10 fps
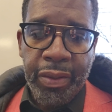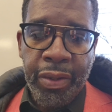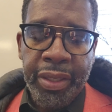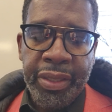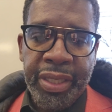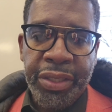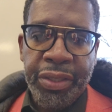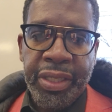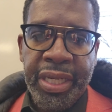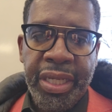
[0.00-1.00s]

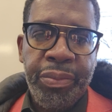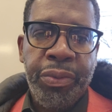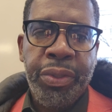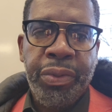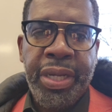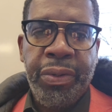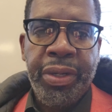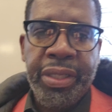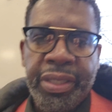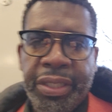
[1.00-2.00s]
Organizations like Hebrew Israelite
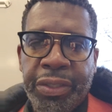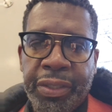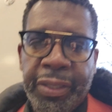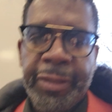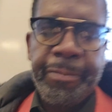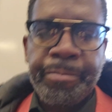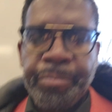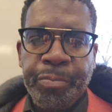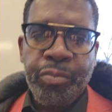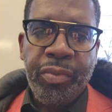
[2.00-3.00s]
organizations.
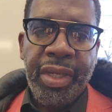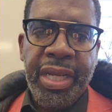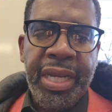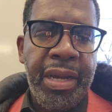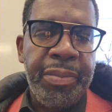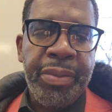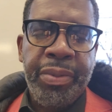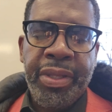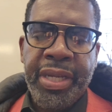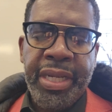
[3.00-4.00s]
I mean,
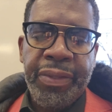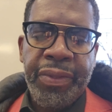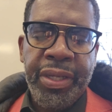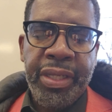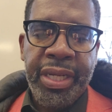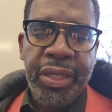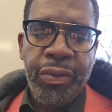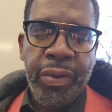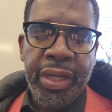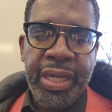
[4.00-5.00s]
brother, anything that can
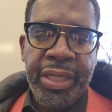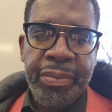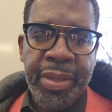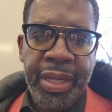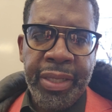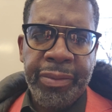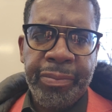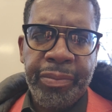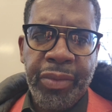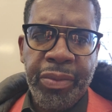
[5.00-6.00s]
organize man
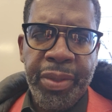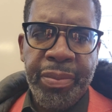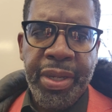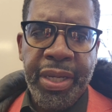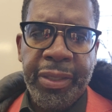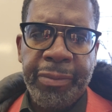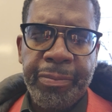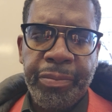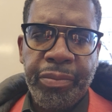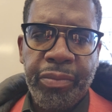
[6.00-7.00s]
to be man
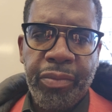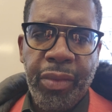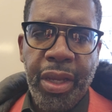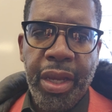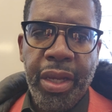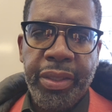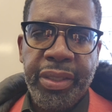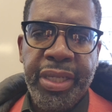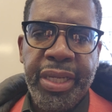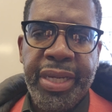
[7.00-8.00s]
and
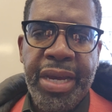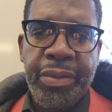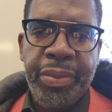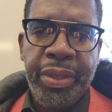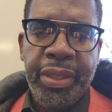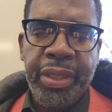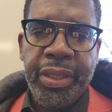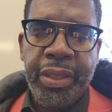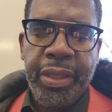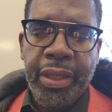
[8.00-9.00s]
to take accountability
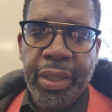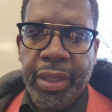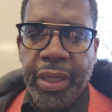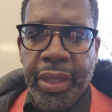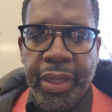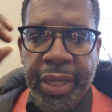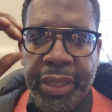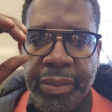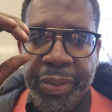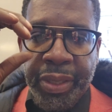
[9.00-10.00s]

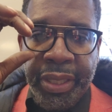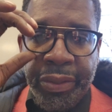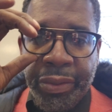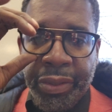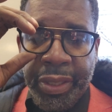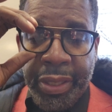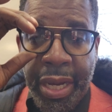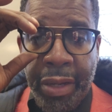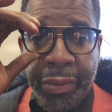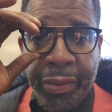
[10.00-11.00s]
and to be leaders in the
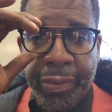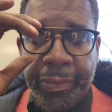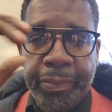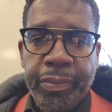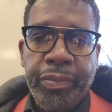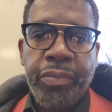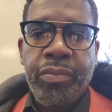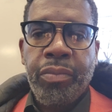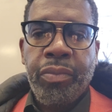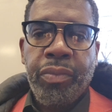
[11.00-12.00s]
house,
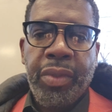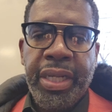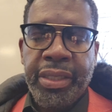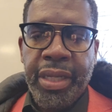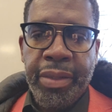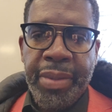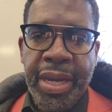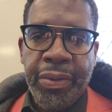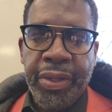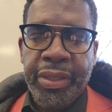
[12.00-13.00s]
that's not a
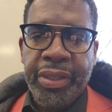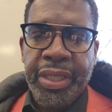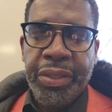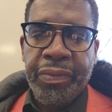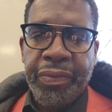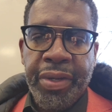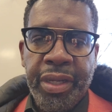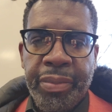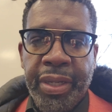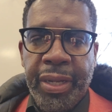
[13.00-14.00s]
bad organization for
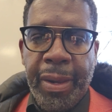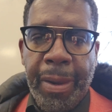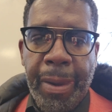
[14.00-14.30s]
anybody.